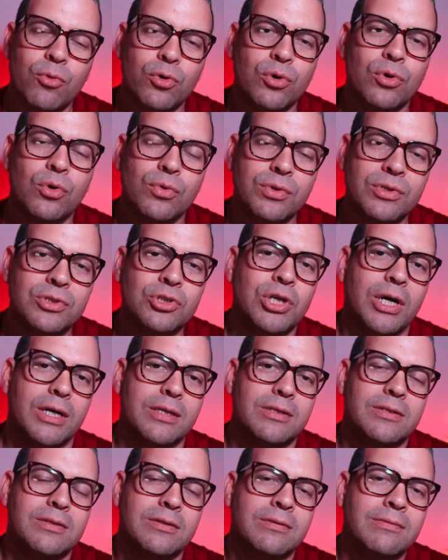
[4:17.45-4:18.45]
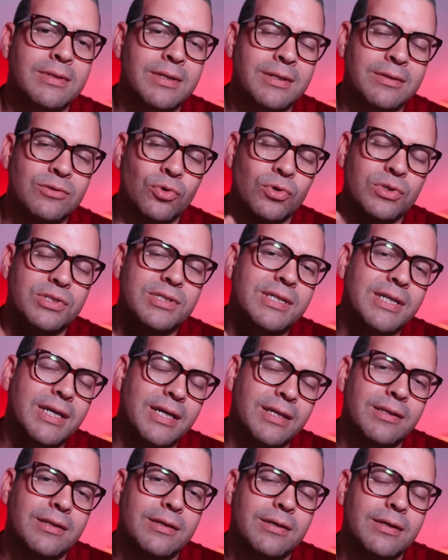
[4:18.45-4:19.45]
more golden shots than towards the
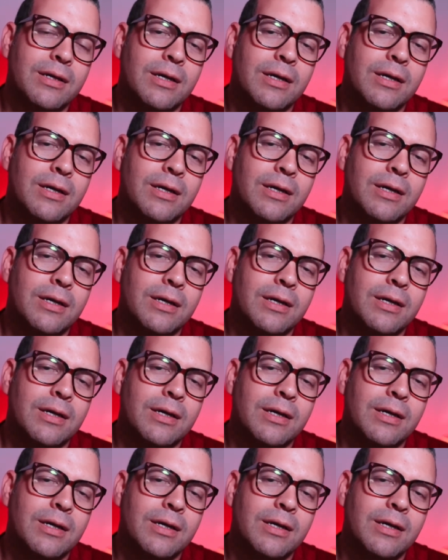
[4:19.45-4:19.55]
end.